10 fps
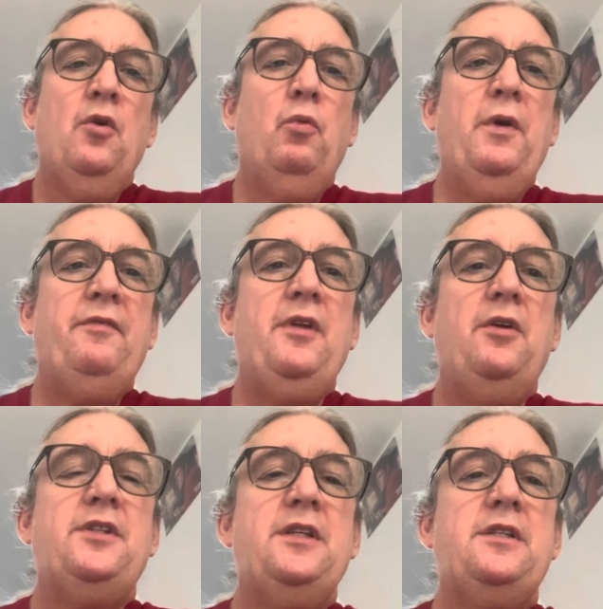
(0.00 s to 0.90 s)
We've
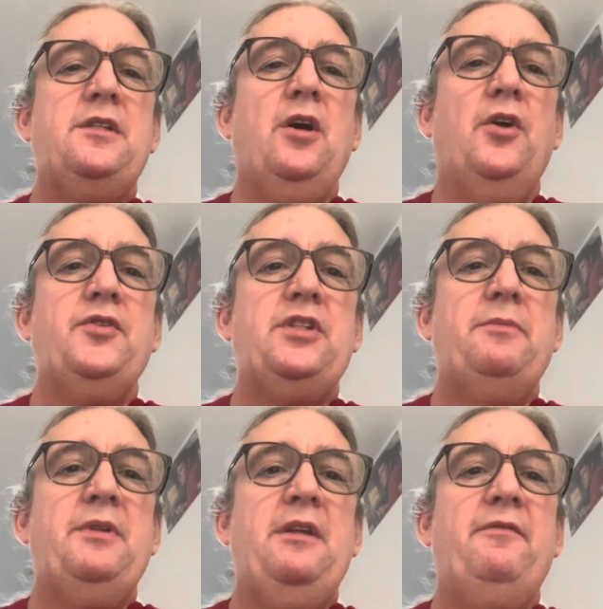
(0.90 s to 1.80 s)
noticed on
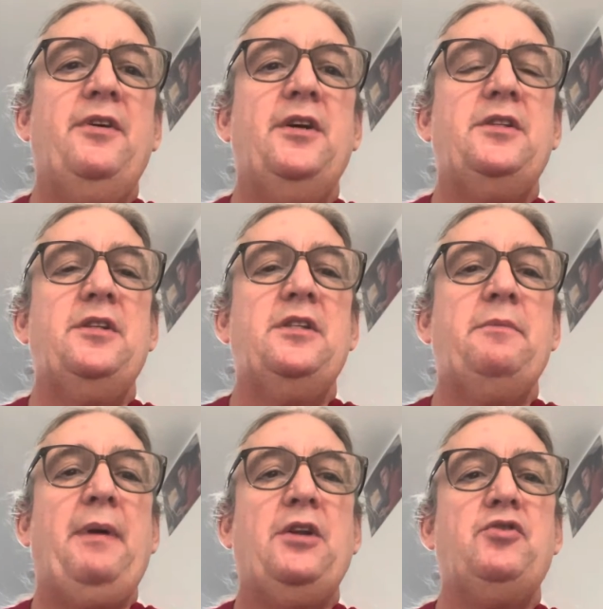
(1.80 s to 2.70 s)
some of the inverters, the
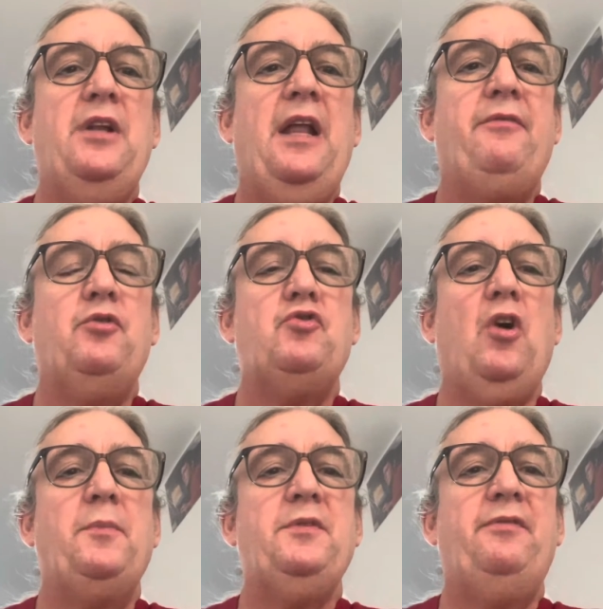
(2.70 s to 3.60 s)
battery level
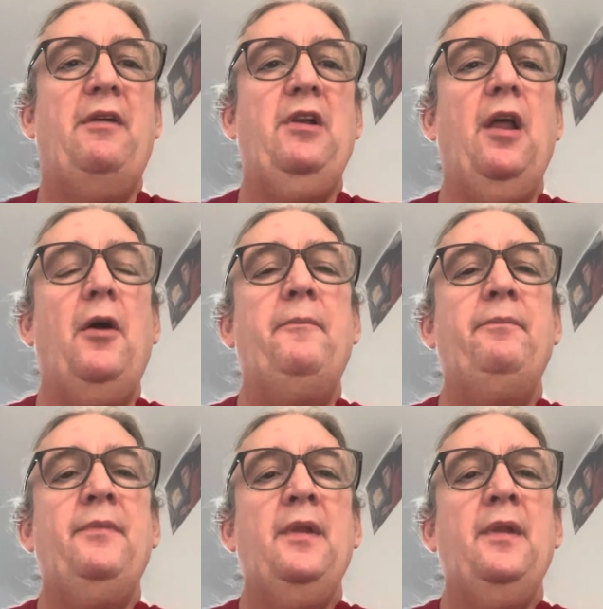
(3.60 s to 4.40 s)
drops very low.